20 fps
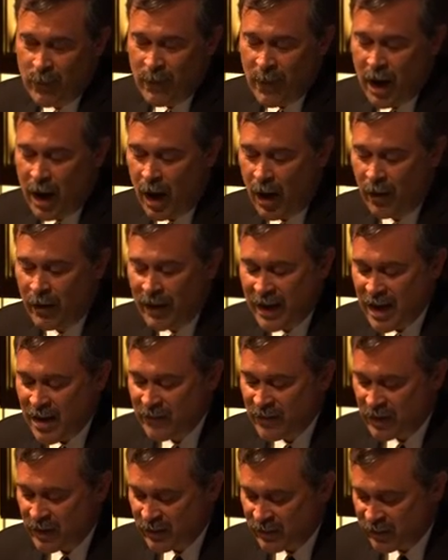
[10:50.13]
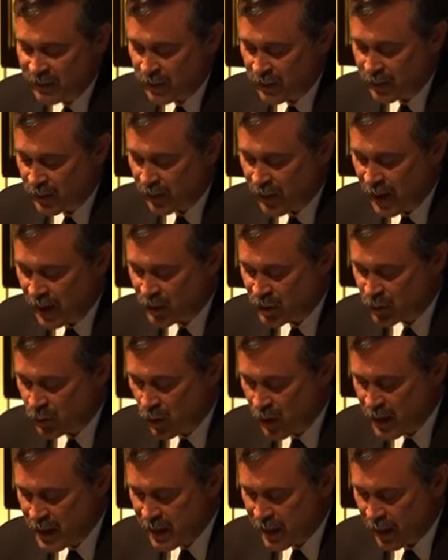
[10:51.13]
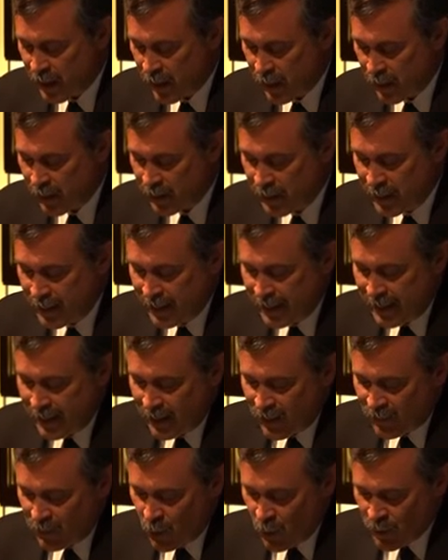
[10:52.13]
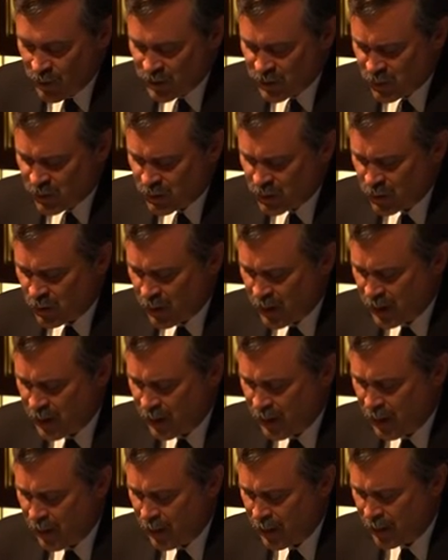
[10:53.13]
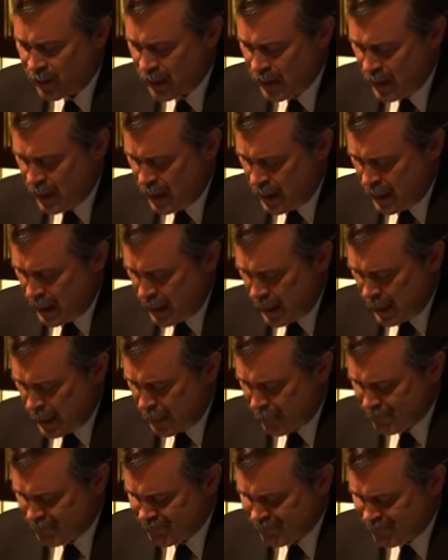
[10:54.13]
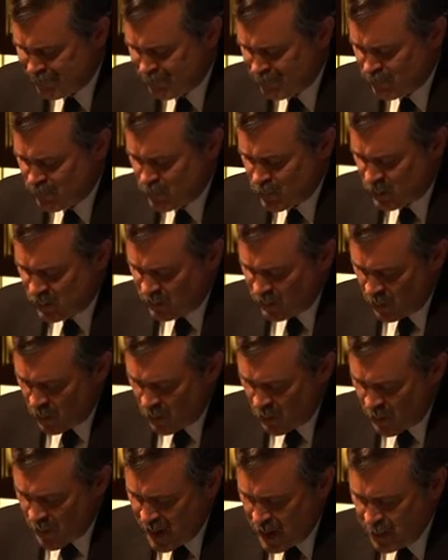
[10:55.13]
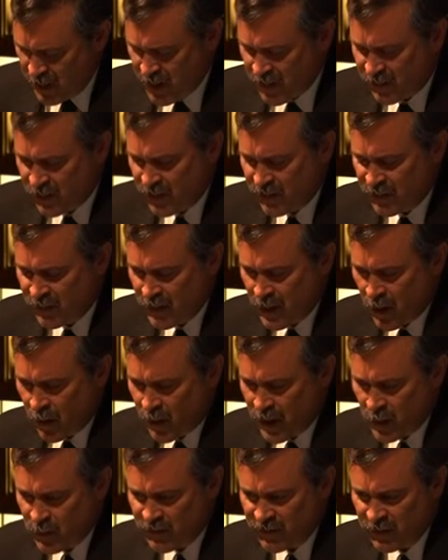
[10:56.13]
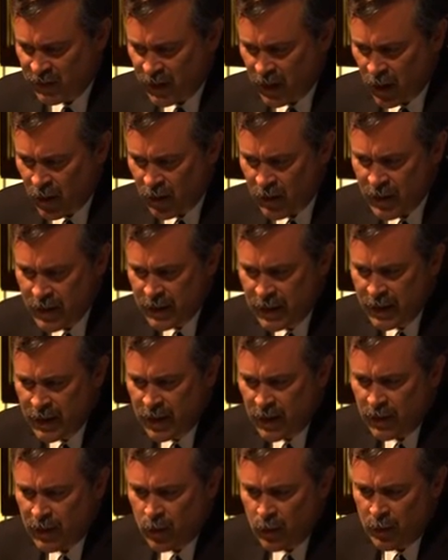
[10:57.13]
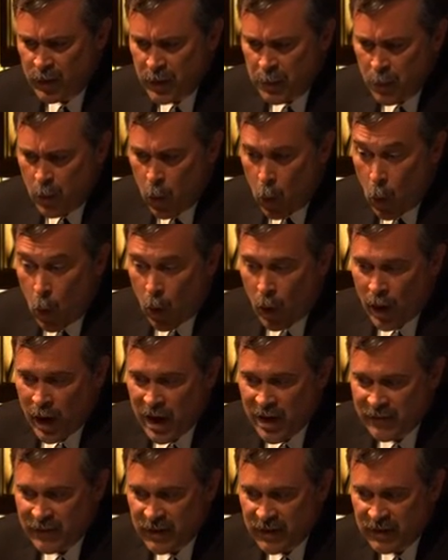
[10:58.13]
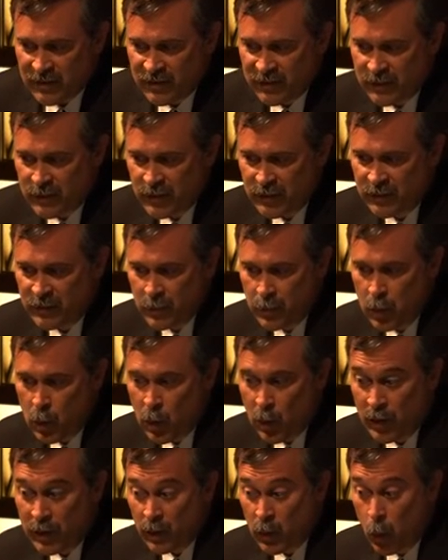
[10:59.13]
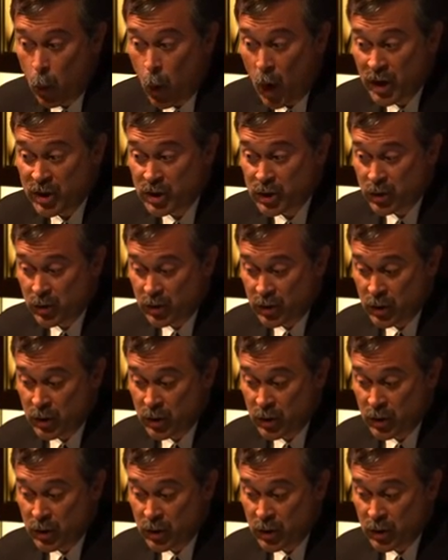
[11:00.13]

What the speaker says: hard evidence that they're not trying hard. Of course we're trying hard. So maybe if the CRA was there, there would be more evidence to support what you're